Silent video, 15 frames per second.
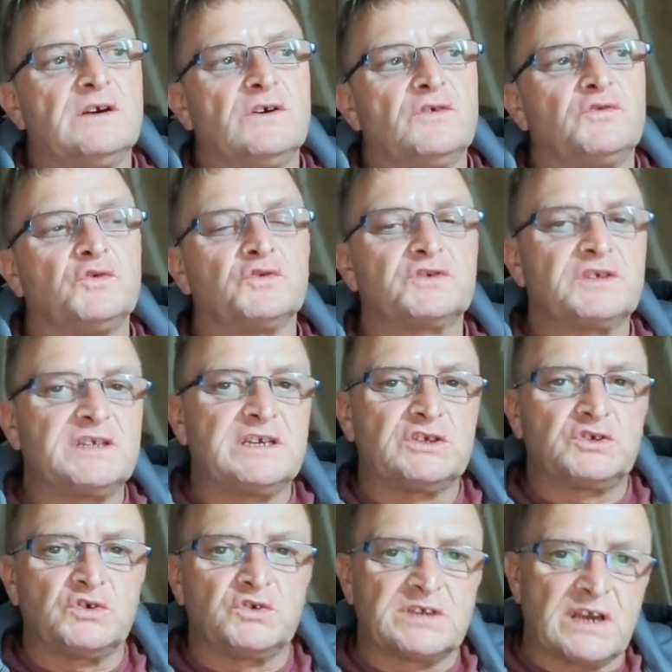those are the
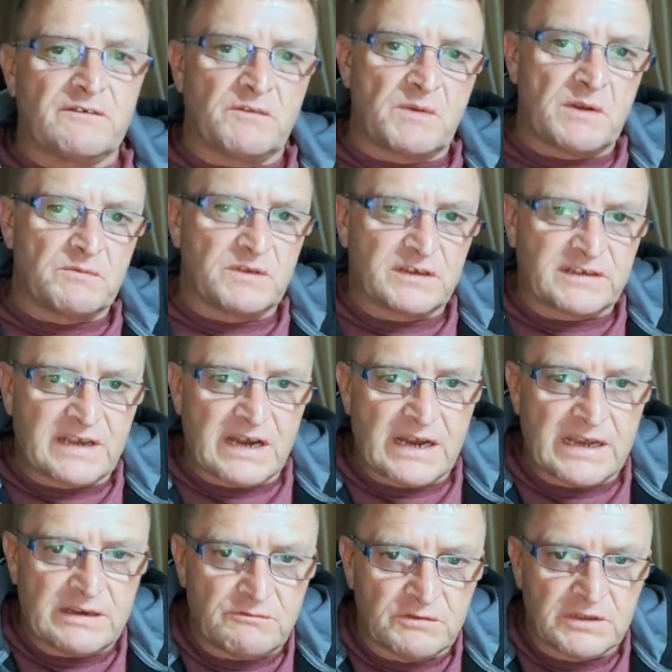issues I have around this guy
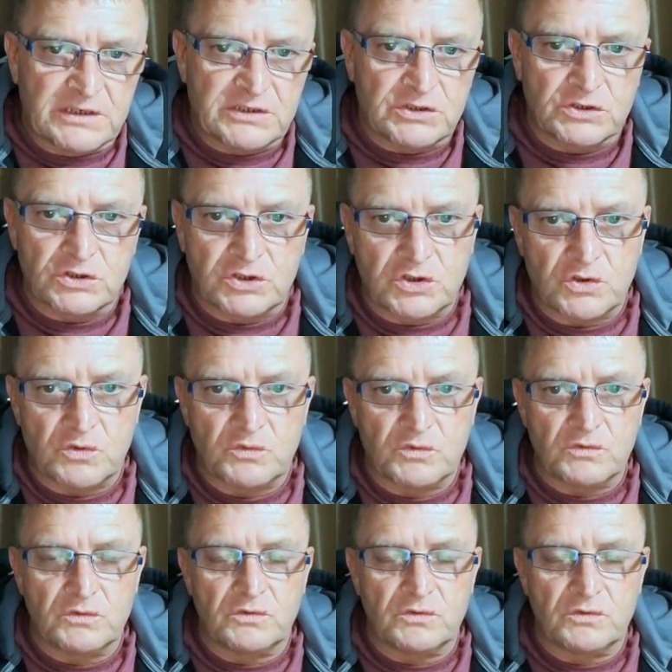in relation to